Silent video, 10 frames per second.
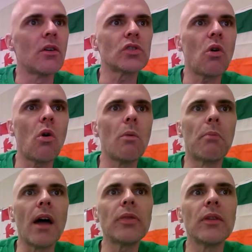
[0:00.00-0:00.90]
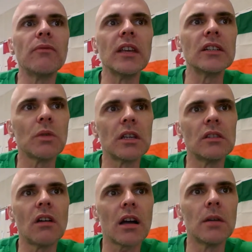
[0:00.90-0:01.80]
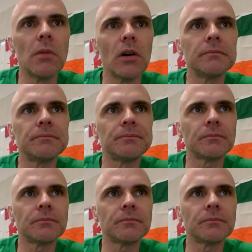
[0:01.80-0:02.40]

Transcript: There's a whole breadth of things we can talk about.